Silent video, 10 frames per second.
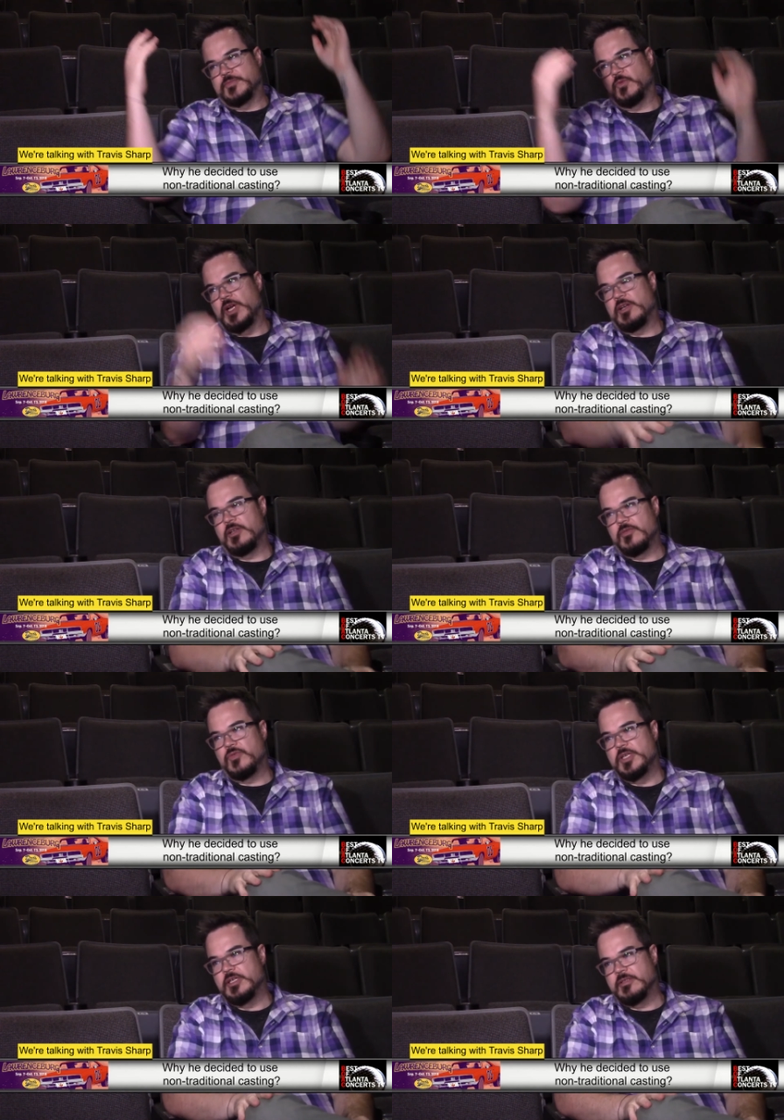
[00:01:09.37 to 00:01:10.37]
Why couldn't
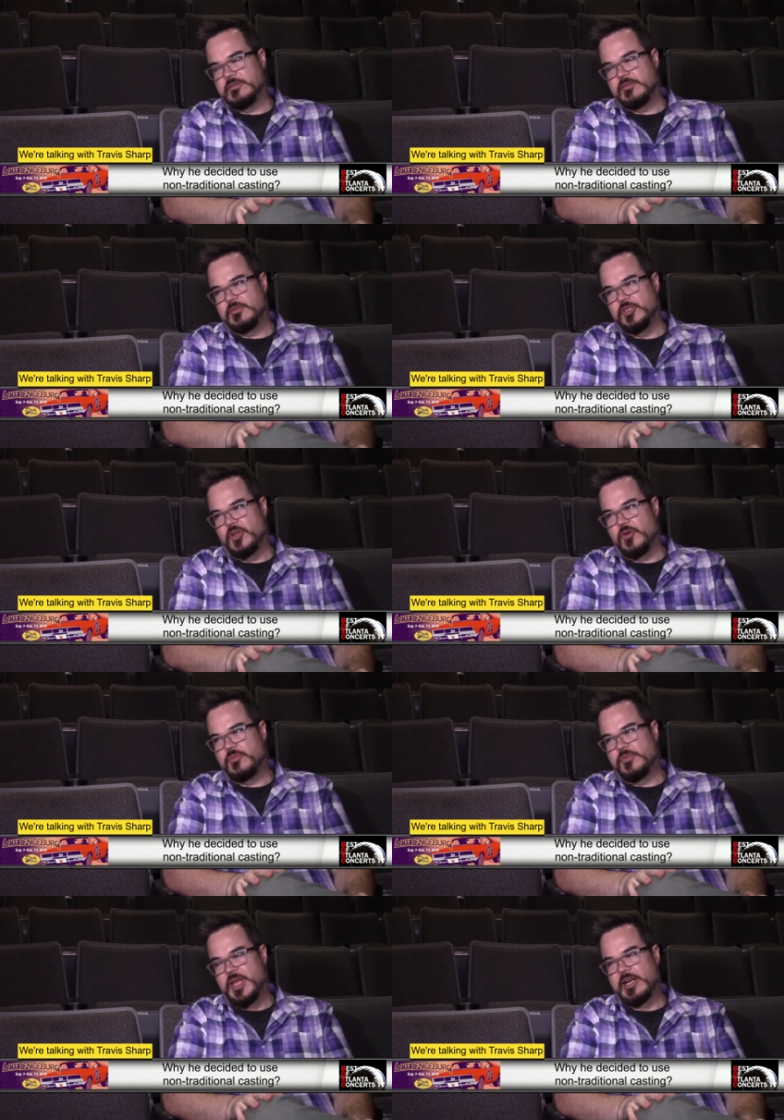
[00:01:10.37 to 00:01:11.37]
we, you know,
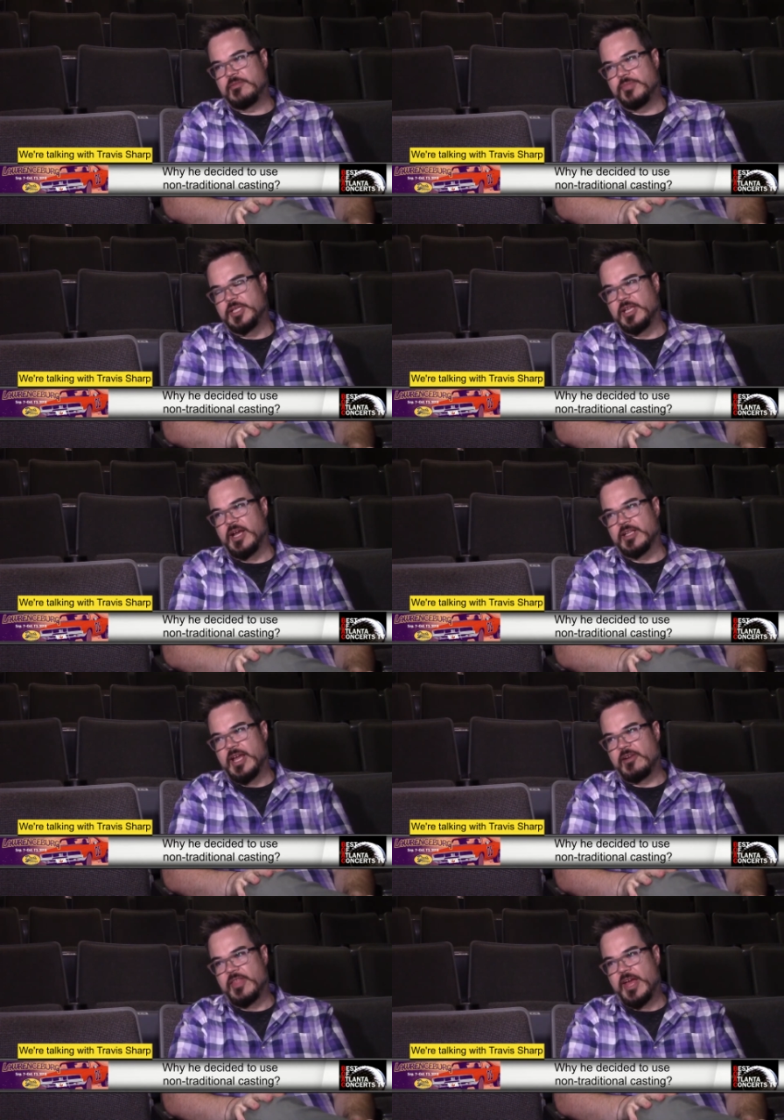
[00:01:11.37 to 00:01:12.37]
not been locked
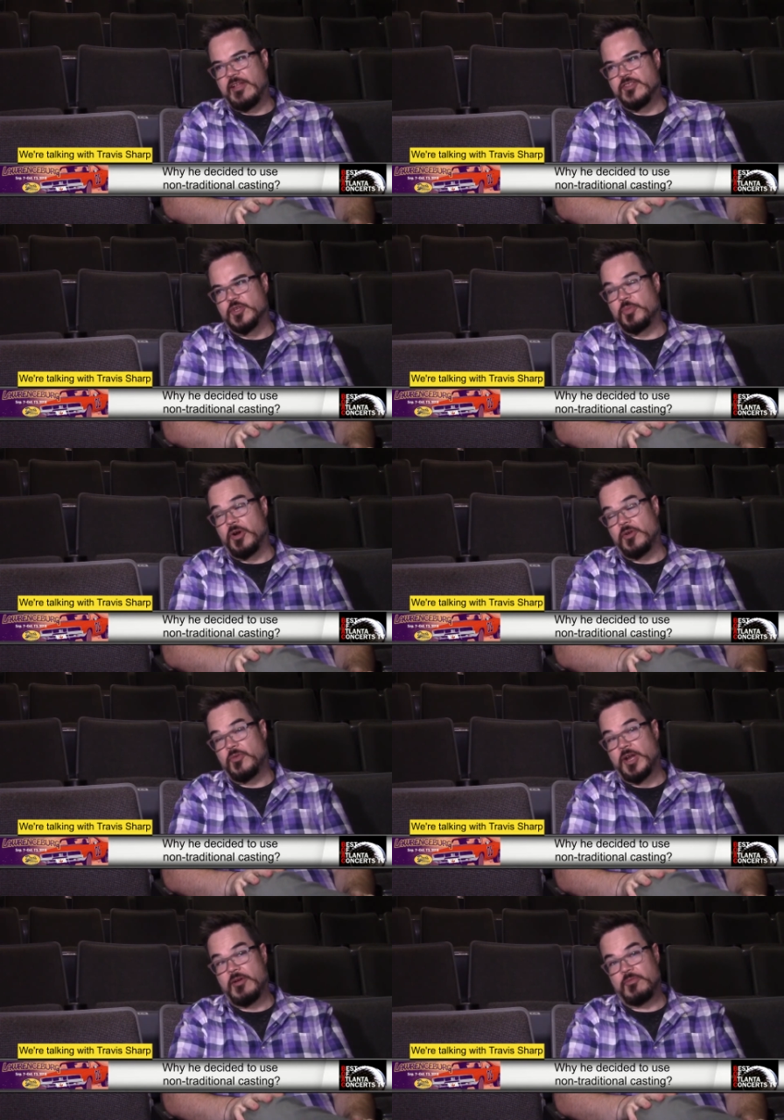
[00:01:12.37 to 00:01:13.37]
down to that? And so part of
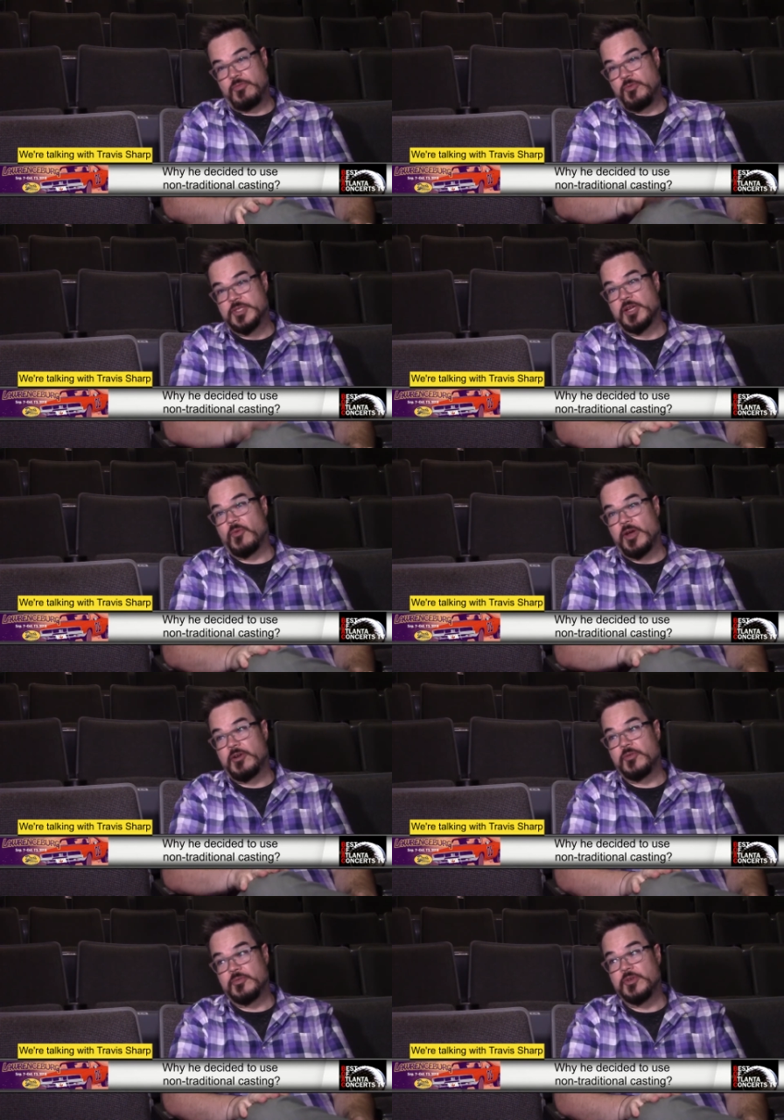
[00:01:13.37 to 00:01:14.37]
what I, the reason I wanted to
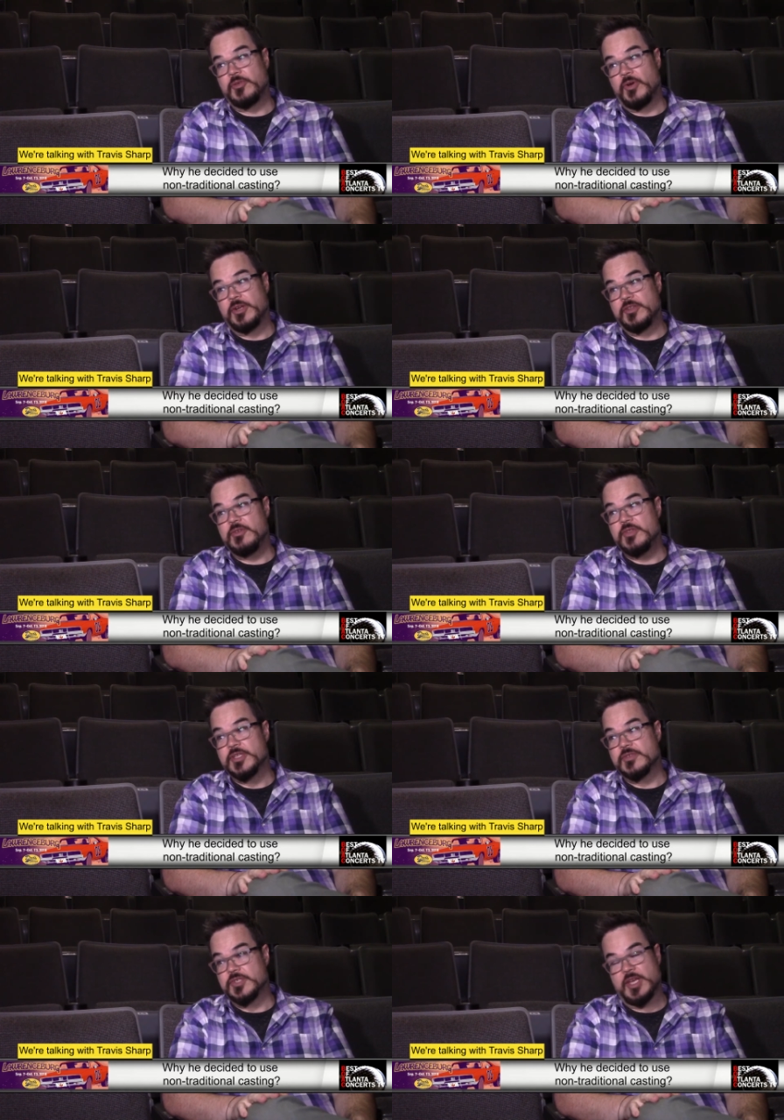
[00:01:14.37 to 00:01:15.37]
really want to do
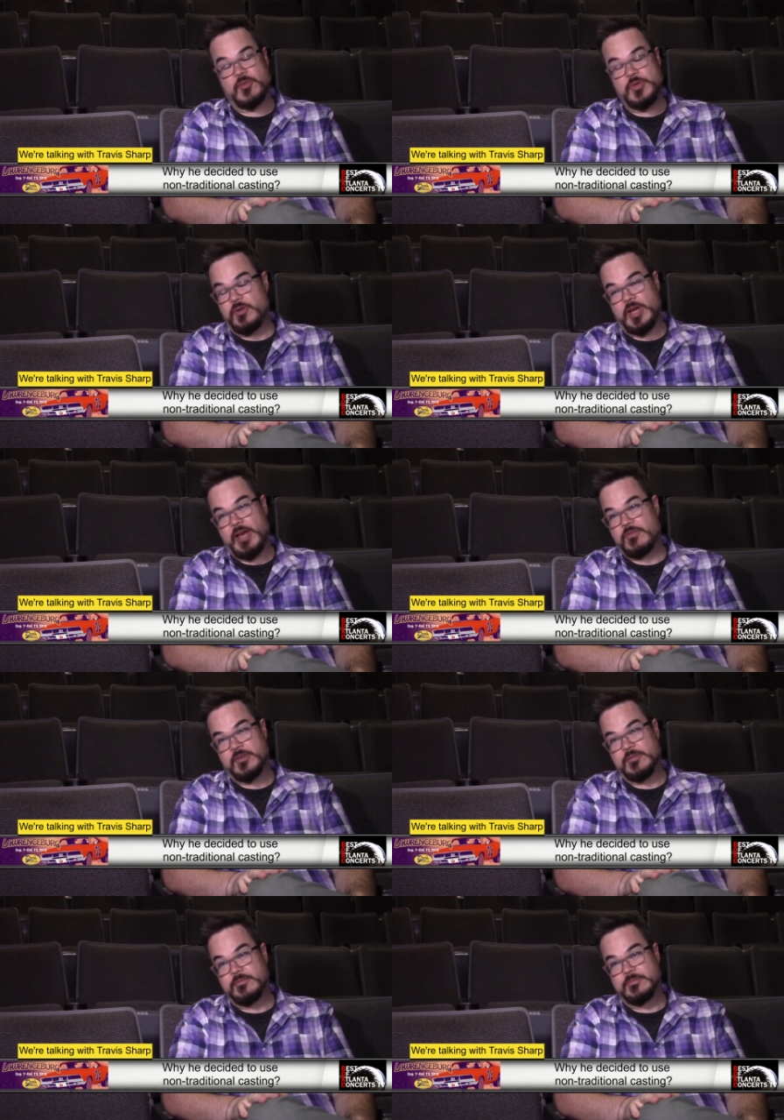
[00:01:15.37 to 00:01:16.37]
this is like, we don't have to,
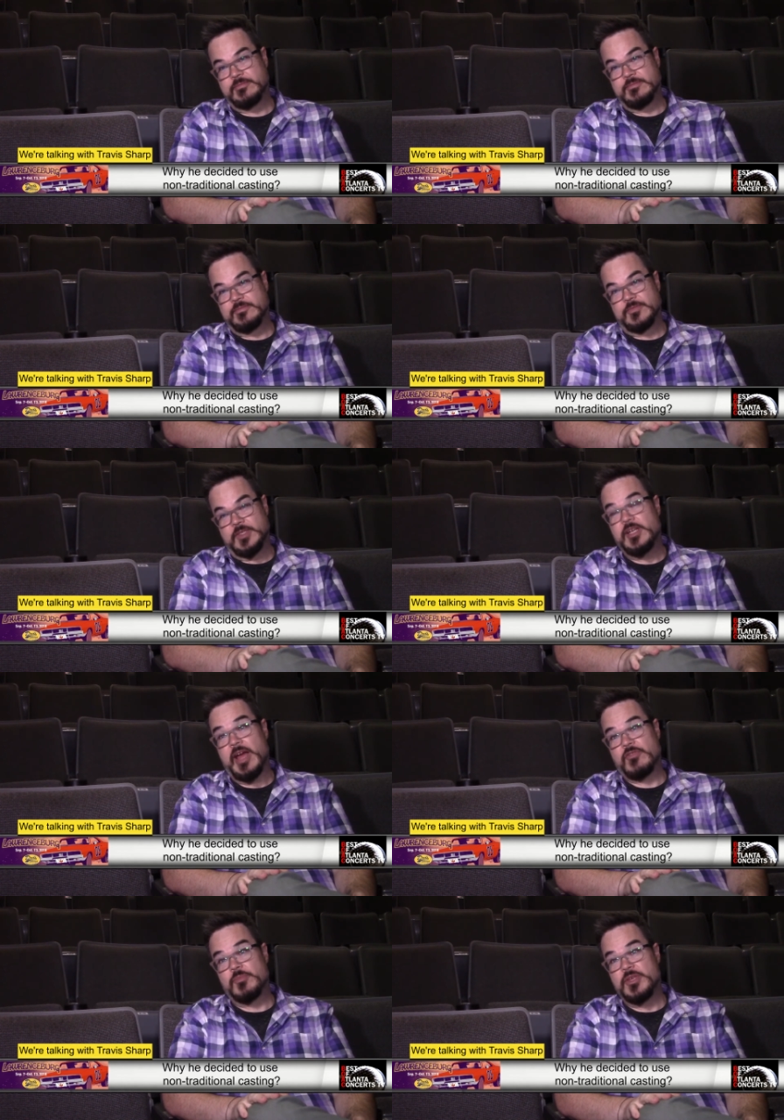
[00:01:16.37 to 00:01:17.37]
didn't
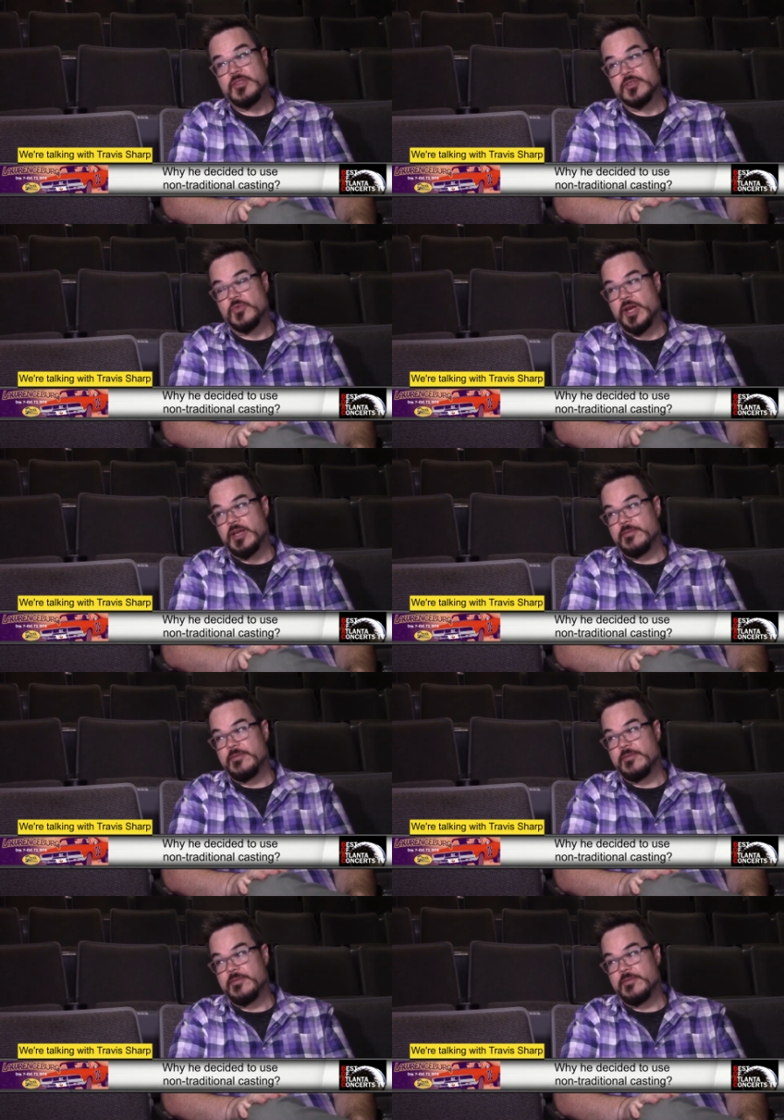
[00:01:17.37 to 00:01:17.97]
have to be this way.